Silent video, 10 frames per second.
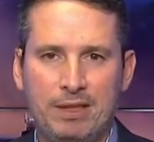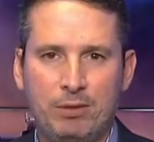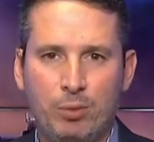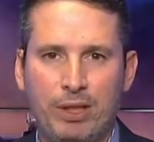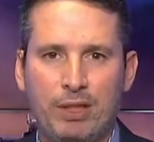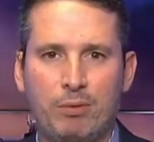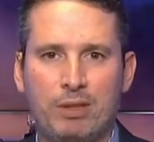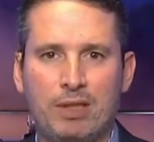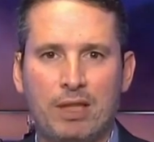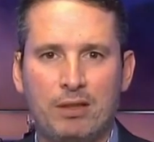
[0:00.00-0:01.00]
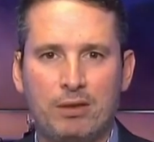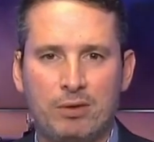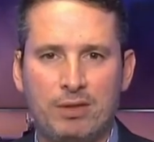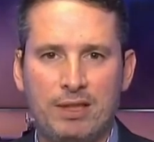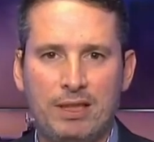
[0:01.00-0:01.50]
this week, we
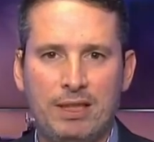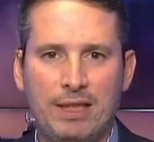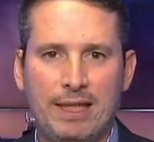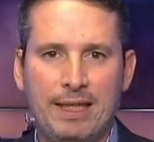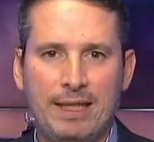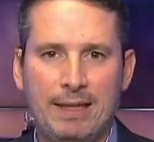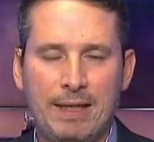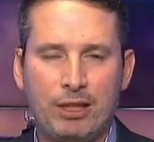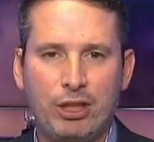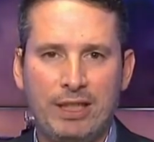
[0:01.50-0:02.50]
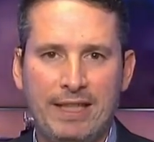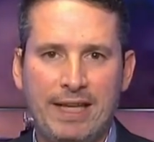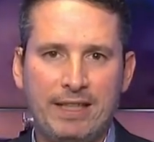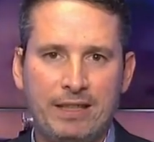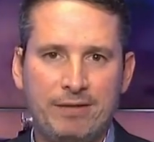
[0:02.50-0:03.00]
started to see uh, actually
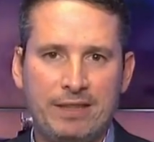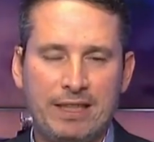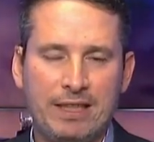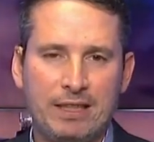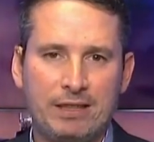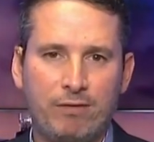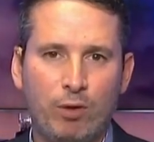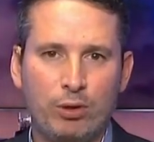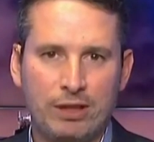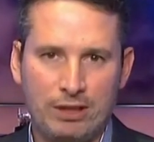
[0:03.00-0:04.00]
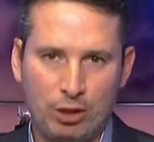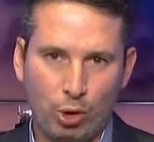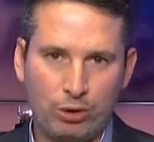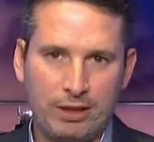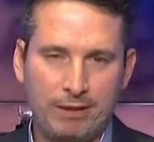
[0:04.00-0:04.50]
negative signals for the
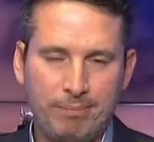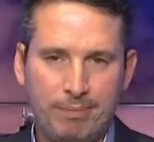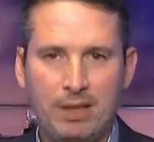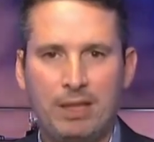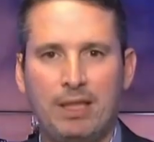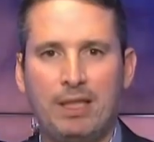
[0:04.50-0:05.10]
short term.